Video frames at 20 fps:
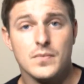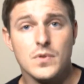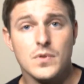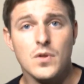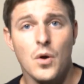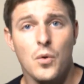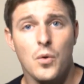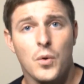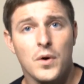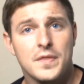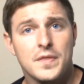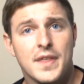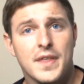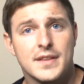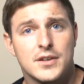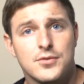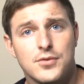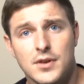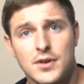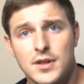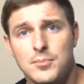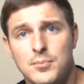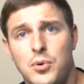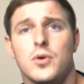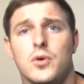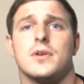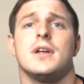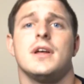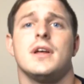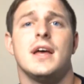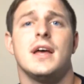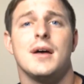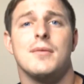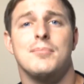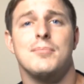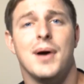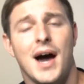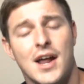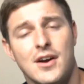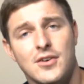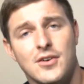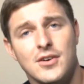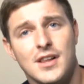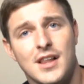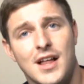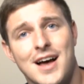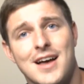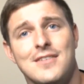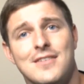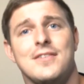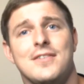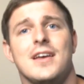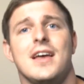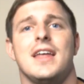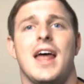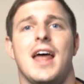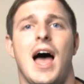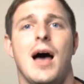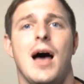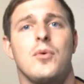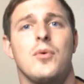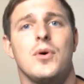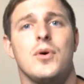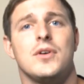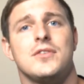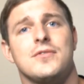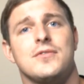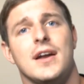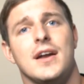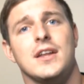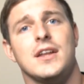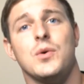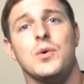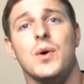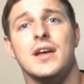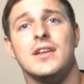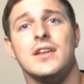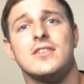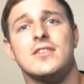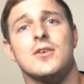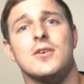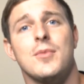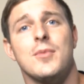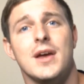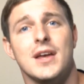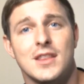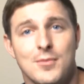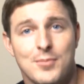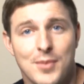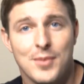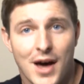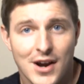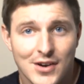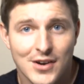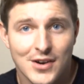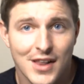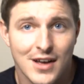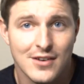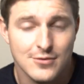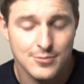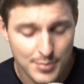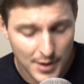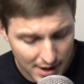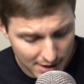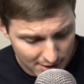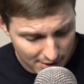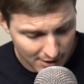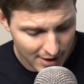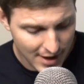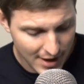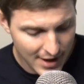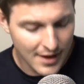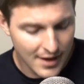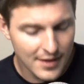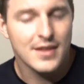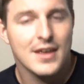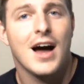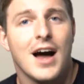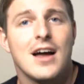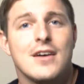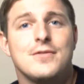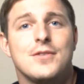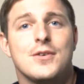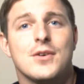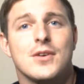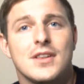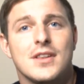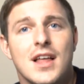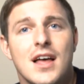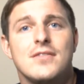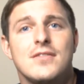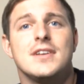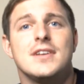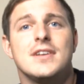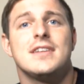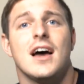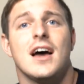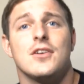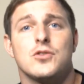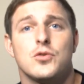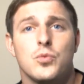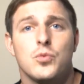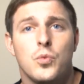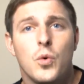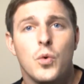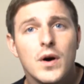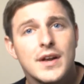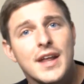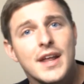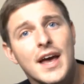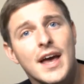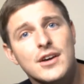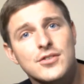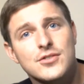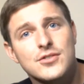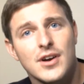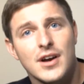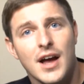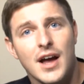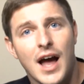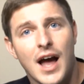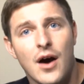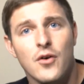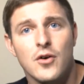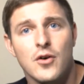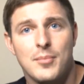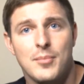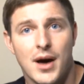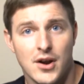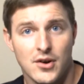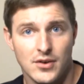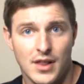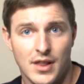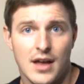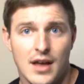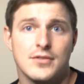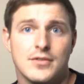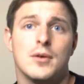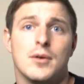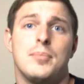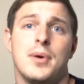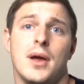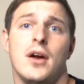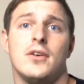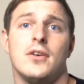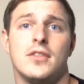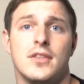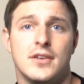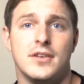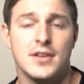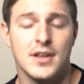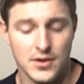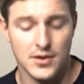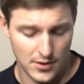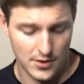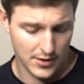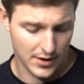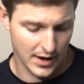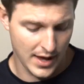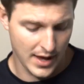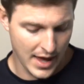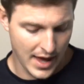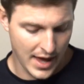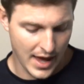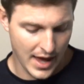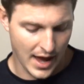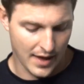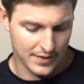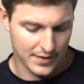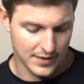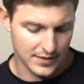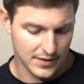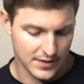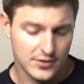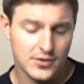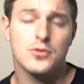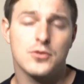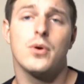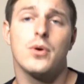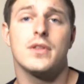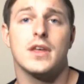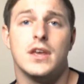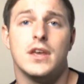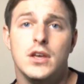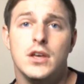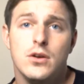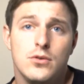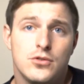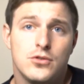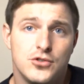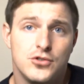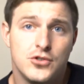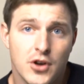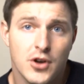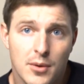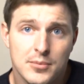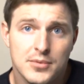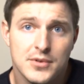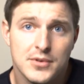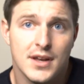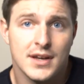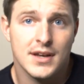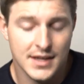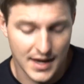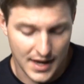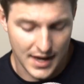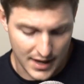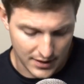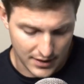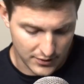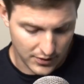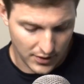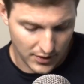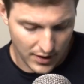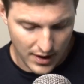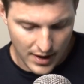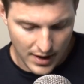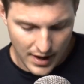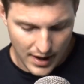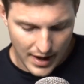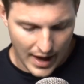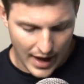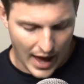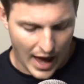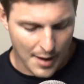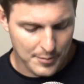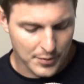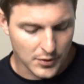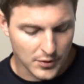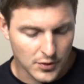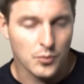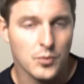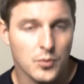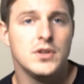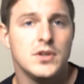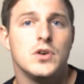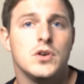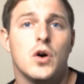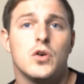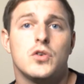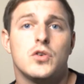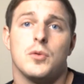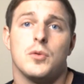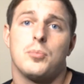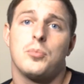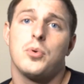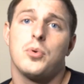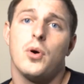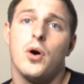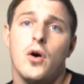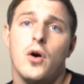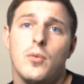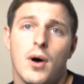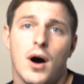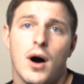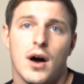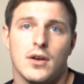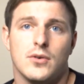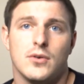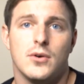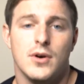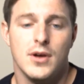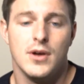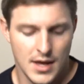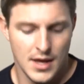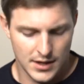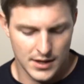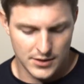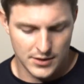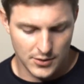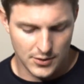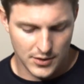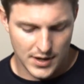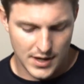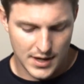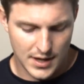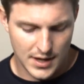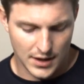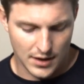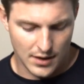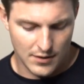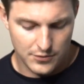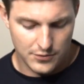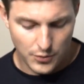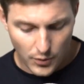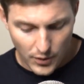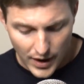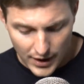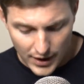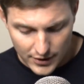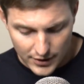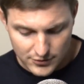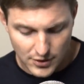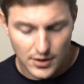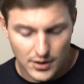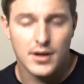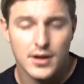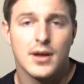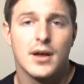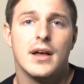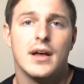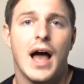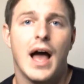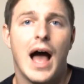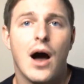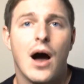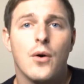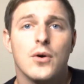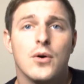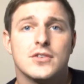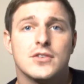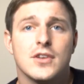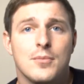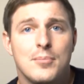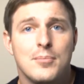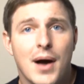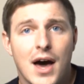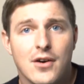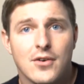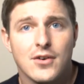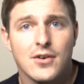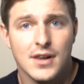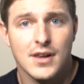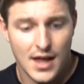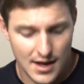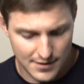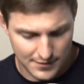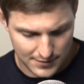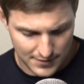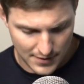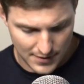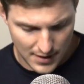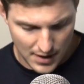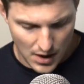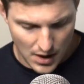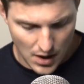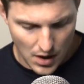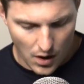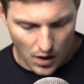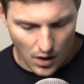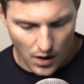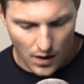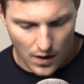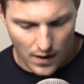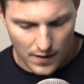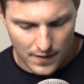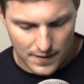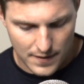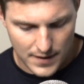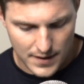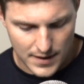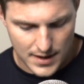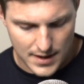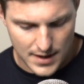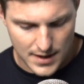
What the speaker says: One thing that's really important, battery life, and Apple is finding ways to make the battery life better. The iPhone 11 touts 1 extra hour battery life compared to the XR, and then this is where the huge jumps and gains happen. Or when you go to the Pro model, you're getting 4 extra hours of battery life on the